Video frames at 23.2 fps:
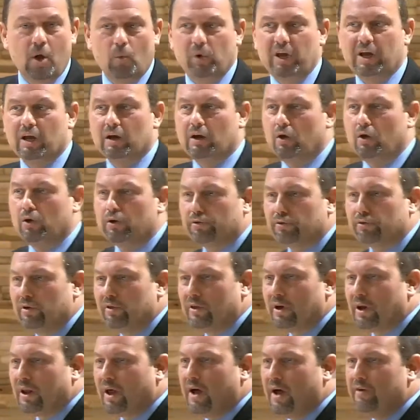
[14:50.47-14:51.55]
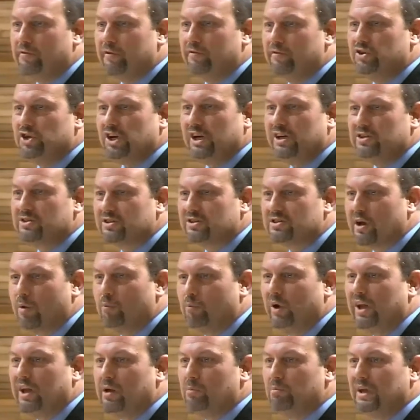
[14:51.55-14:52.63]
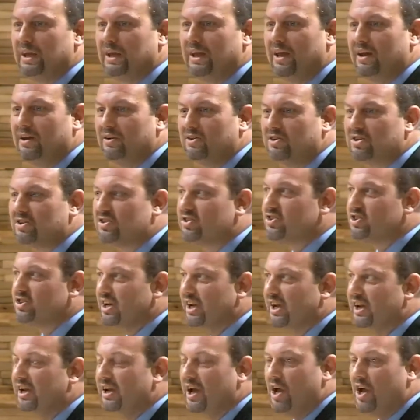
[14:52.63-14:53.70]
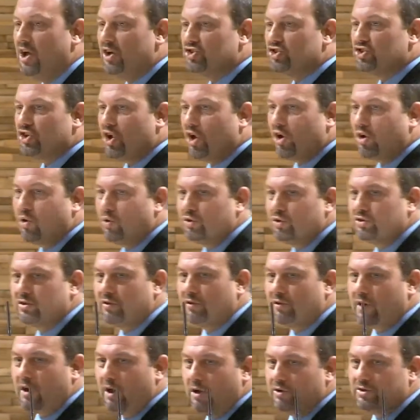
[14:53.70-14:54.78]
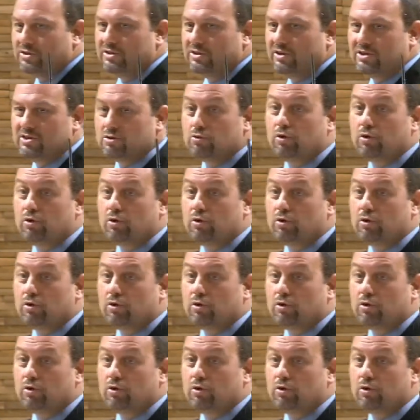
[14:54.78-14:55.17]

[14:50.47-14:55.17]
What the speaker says: We can look through the life of Jesus and we can begin to see circles of closeness.